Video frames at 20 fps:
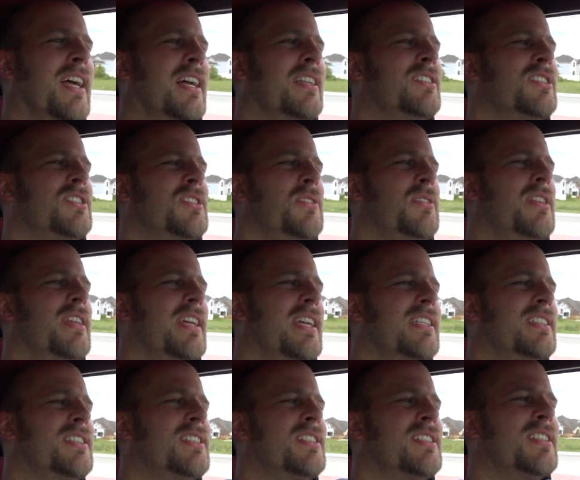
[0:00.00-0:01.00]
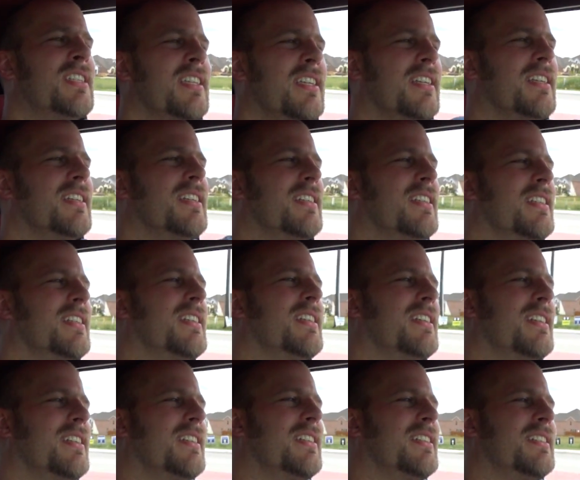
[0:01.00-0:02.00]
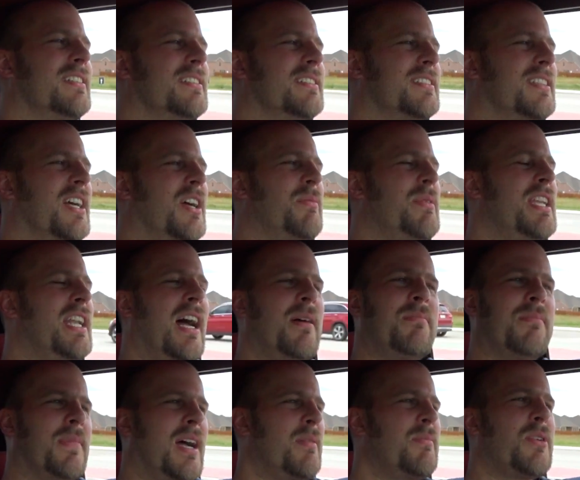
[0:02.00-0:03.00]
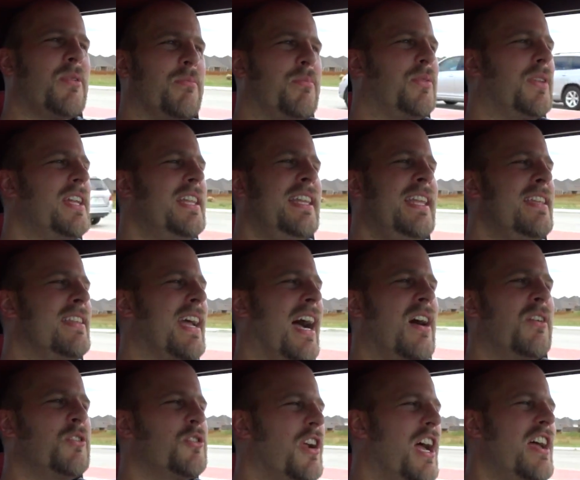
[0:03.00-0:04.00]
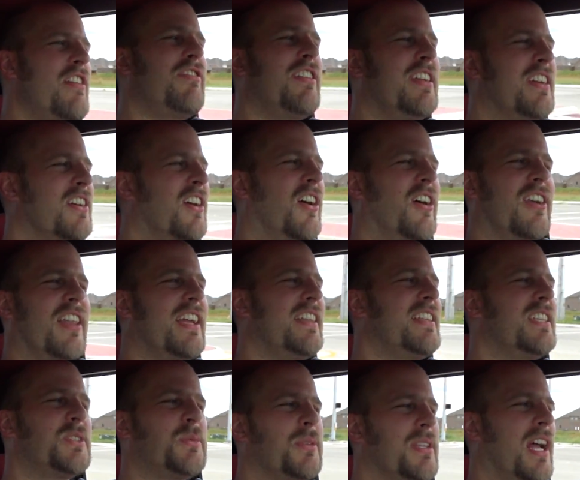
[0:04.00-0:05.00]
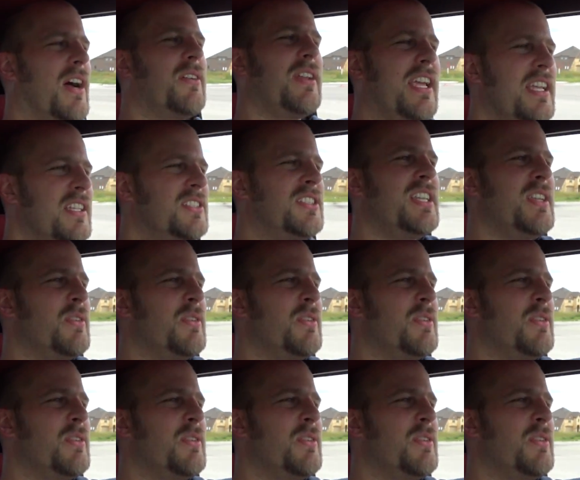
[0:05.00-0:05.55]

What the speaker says: Just do this. I mean, I'm completely down driving a car like this without AC